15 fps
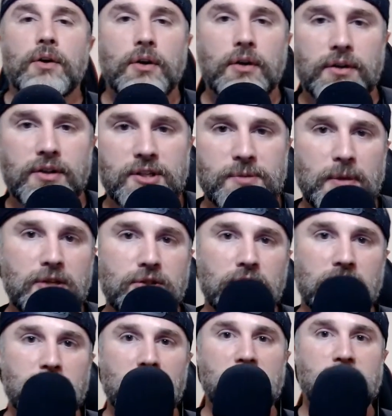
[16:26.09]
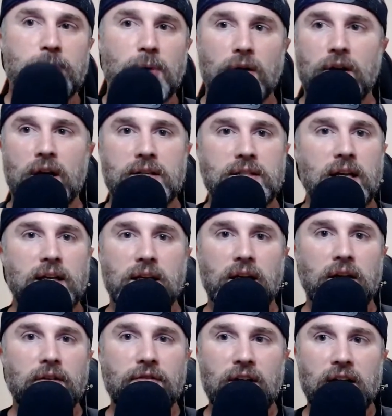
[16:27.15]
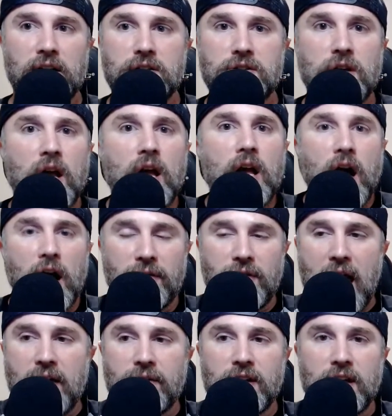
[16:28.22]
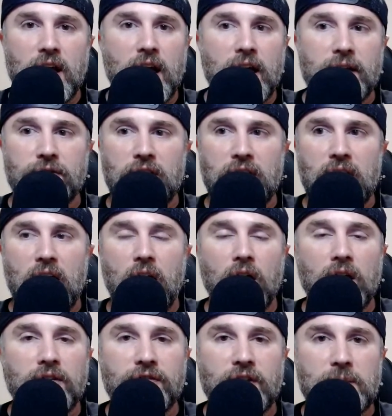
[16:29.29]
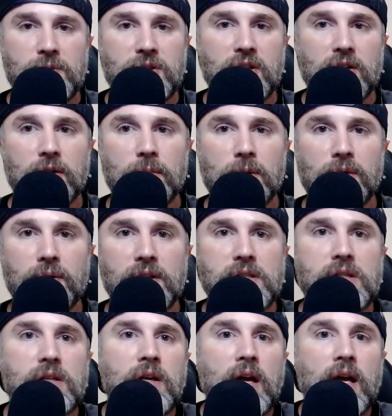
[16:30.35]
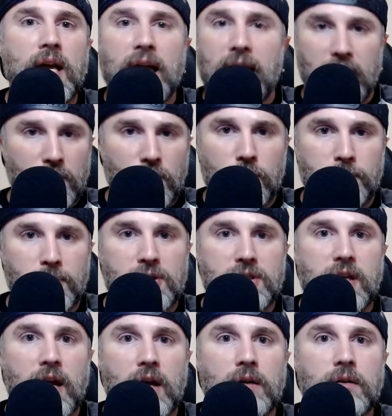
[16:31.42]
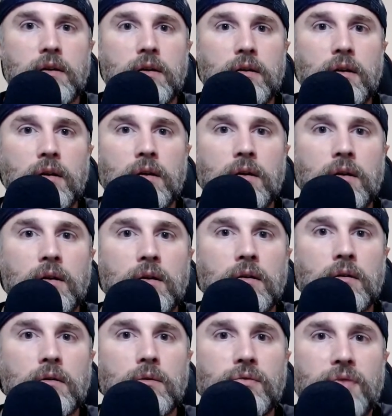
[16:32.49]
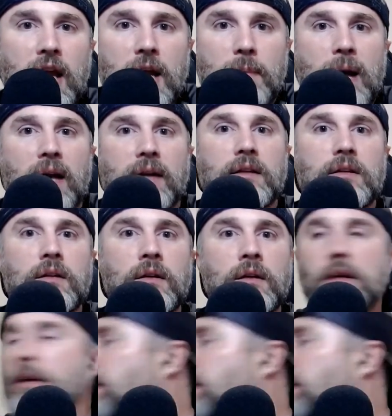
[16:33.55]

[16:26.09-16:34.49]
on earth is Major League Baseball not taking advantage of having the Hall of Fame ceremonies in Cooperstown? Think about it.